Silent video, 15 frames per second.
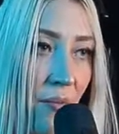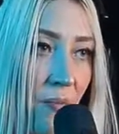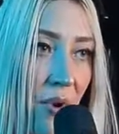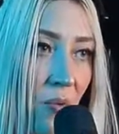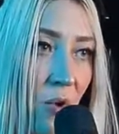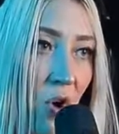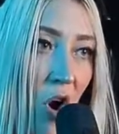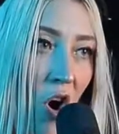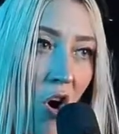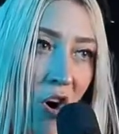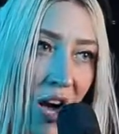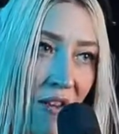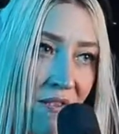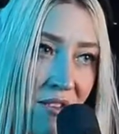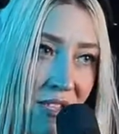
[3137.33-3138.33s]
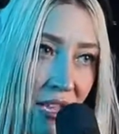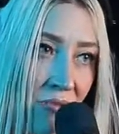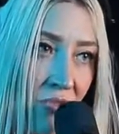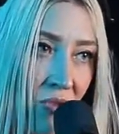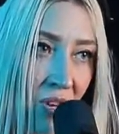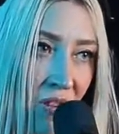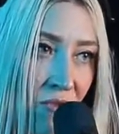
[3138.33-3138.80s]
But we all have the
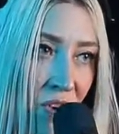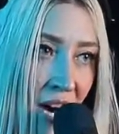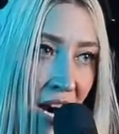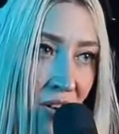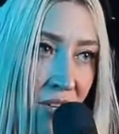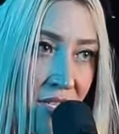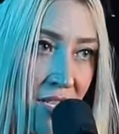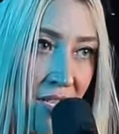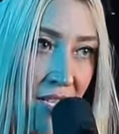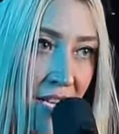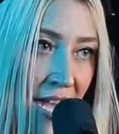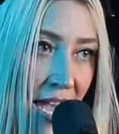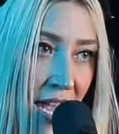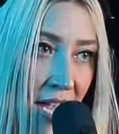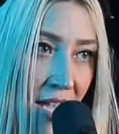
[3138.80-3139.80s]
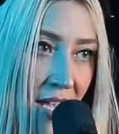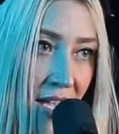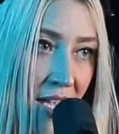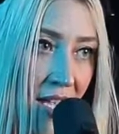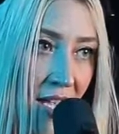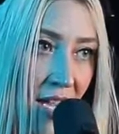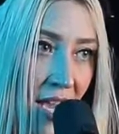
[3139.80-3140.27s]
same 24 hours in the day.
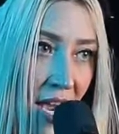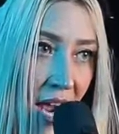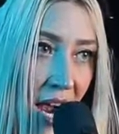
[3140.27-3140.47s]
Mm-hmm.